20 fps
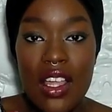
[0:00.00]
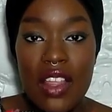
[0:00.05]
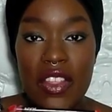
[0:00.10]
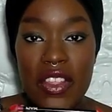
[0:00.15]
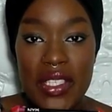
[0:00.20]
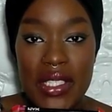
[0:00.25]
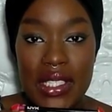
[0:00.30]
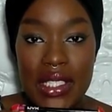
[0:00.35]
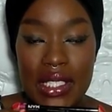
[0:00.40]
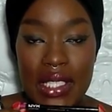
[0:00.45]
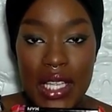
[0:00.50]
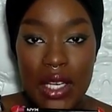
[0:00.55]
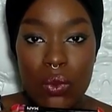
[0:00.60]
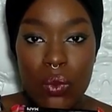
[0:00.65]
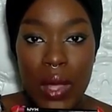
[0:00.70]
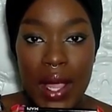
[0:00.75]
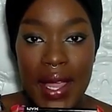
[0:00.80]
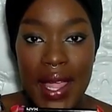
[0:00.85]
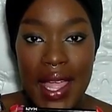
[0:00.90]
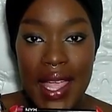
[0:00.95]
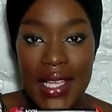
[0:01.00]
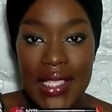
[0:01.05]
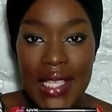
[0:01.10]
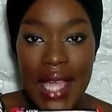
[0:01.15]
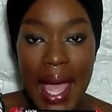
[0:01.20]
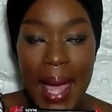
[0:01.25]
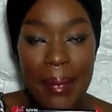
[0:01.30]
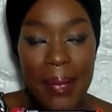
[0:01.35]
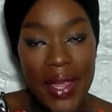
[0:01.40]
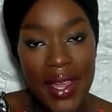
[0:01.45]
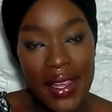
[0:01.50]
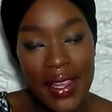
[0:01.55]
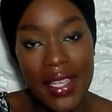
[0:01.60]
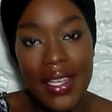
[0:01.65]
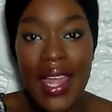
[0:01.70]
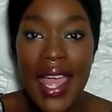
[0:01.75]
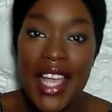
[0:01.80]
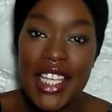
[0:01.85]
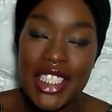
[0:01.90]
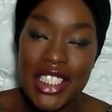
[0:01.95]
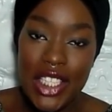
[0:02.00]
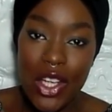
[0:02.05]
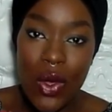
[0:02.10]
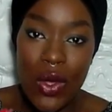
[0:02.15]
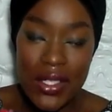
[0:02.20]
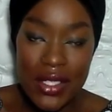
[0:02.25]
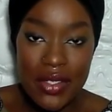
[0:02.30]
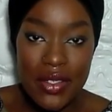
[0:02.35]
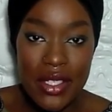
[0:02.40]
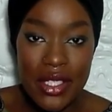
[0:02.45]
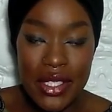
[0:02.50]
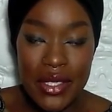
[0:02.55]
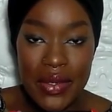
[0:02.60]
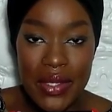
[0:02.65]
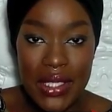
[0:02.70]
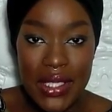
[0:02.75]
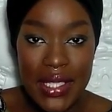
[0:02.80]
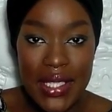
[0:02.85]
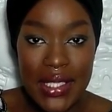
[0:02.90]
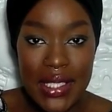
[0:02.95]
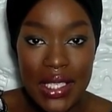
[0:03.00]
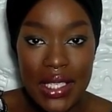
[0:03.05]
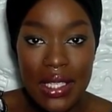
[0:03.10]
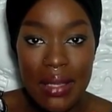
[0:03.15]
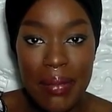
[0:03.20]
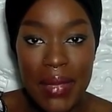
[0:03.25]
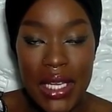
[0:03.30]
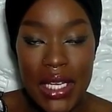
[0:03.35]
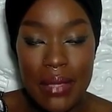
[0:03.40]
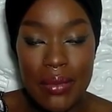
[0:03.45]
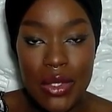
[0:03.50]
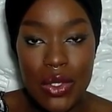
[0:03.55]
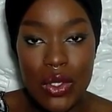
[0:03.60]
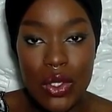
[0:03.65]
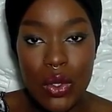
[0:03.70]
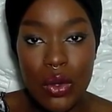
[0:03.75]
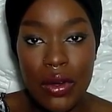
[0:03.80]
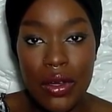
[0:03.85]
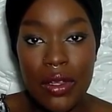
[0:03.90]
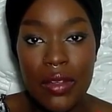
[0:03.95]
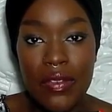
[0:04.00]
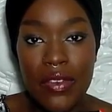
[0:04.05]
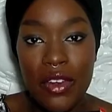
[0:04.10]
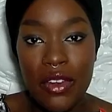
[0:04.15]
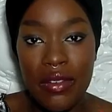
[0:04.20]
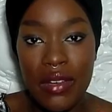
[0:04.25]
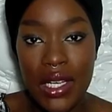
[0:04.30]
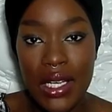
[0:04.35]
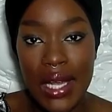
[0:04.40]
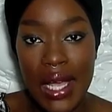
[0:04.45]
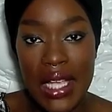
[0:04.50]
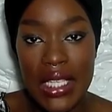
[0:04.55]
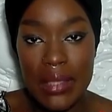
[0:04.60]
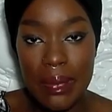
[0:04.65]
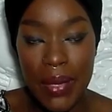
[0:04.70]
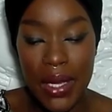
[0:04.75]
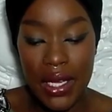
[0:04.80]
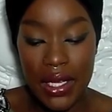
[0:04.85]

So this is N Y X Hot Pink, and I actually also used this in the makeup tutorial for green eyes,